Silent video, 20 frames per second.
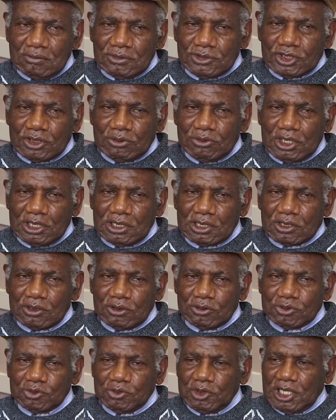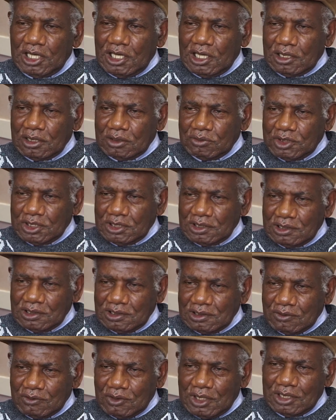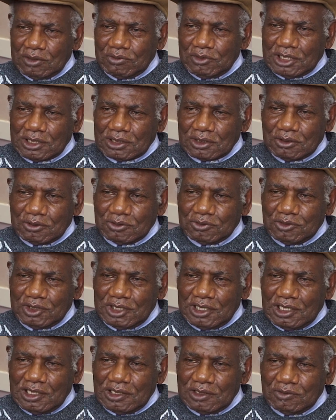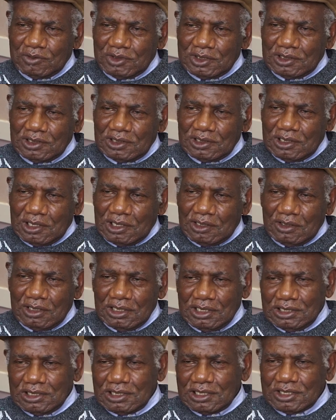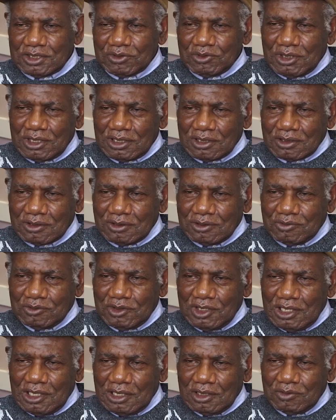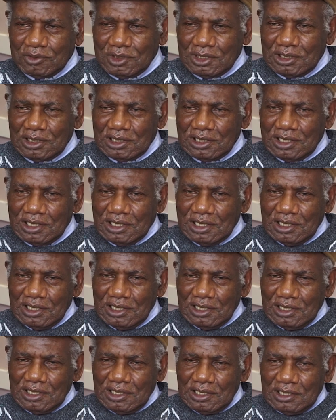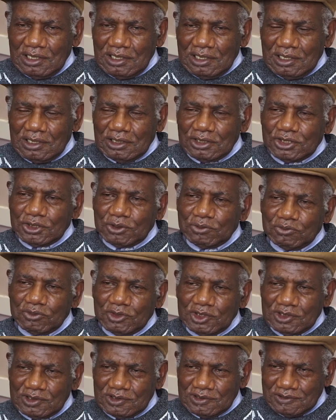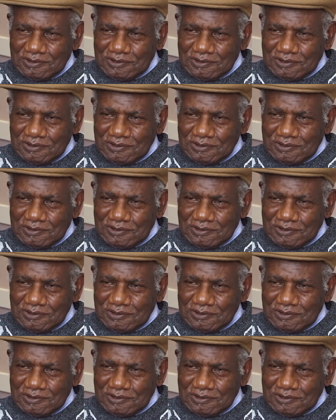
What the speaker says: somebody comes behind me, a white man comes behind me, or an Englishman comes behind me, and thumped me.